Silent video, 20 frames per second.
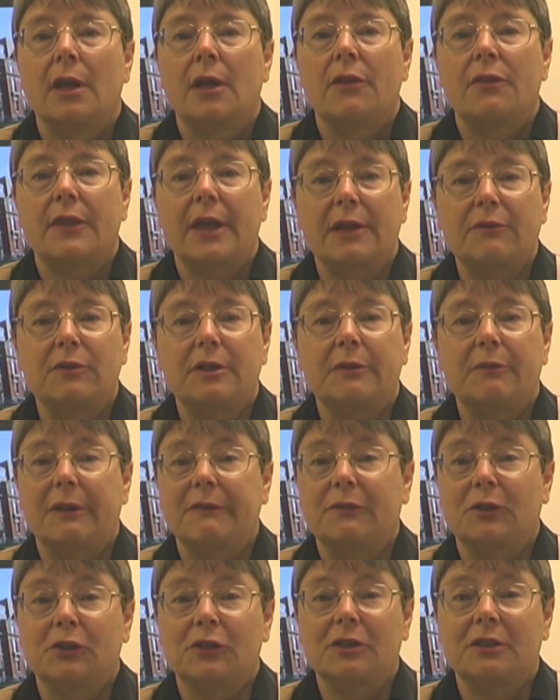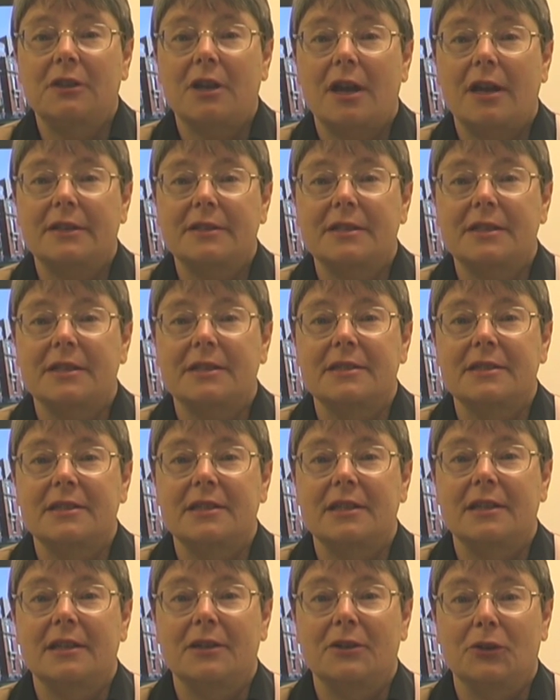Thankfully, we've learned a lot since
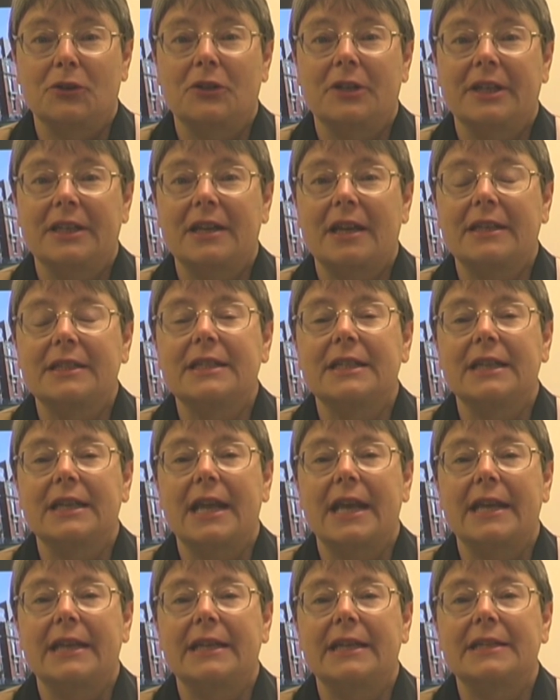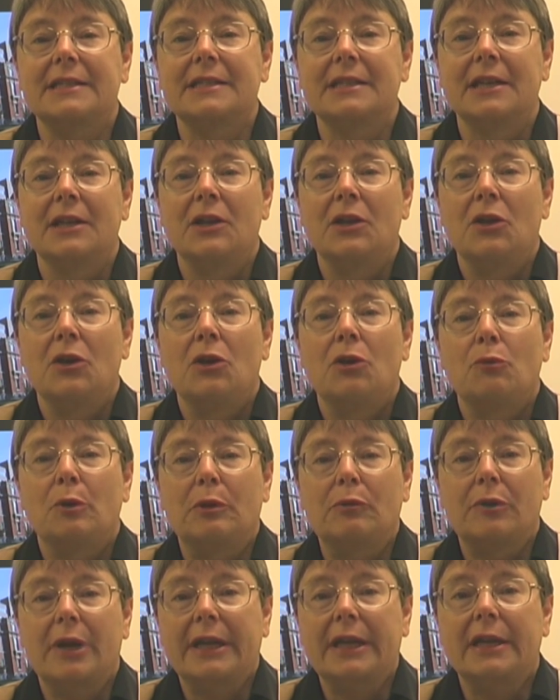the early 1980s. We
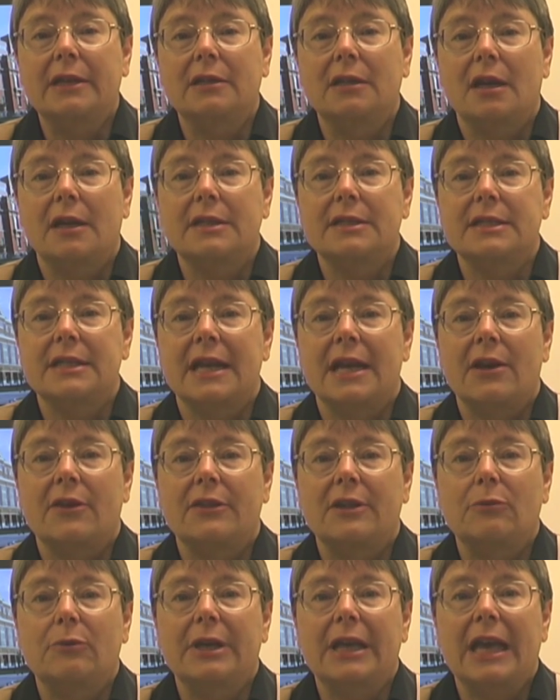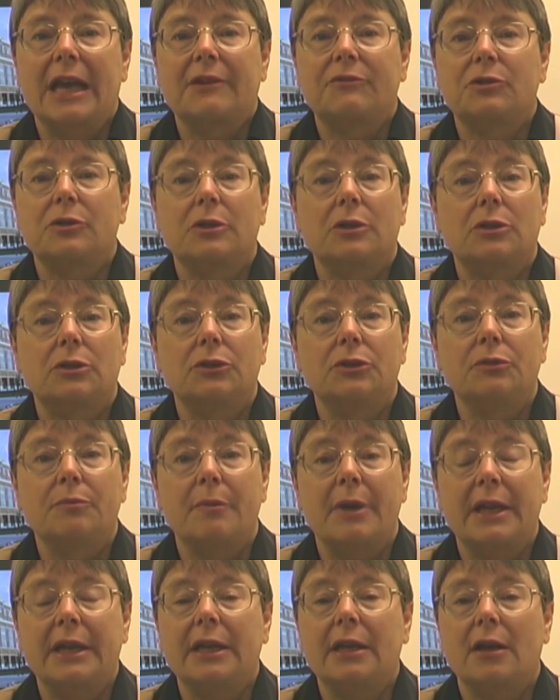recognize now that we have to include
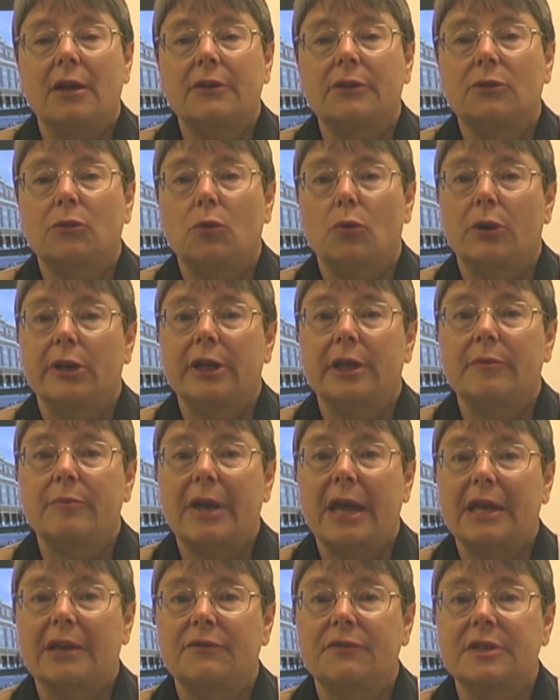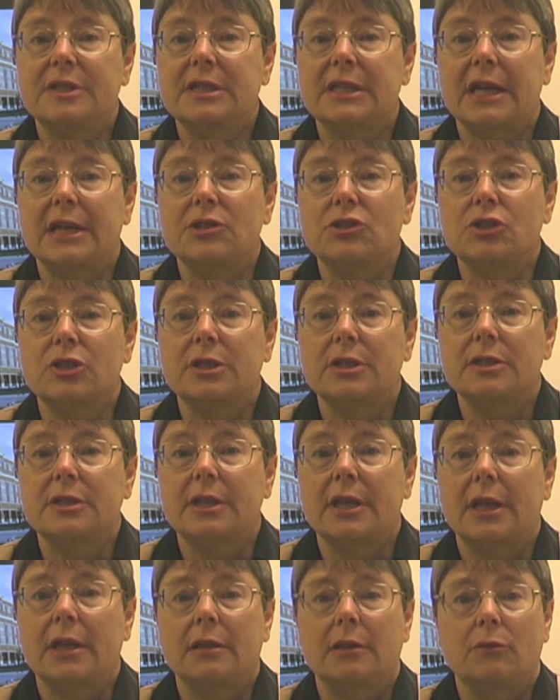many other organ manifestations
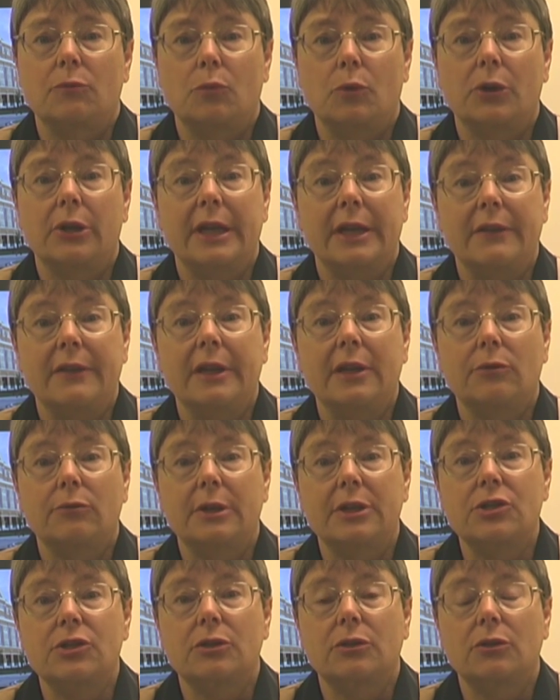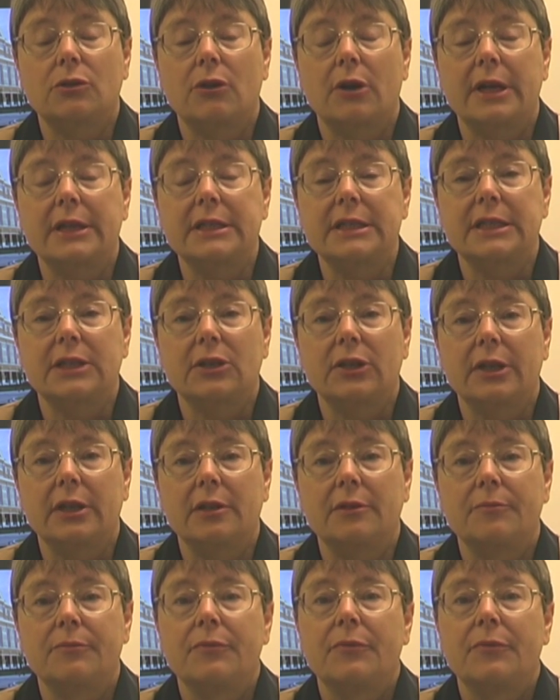than were in the original criteria.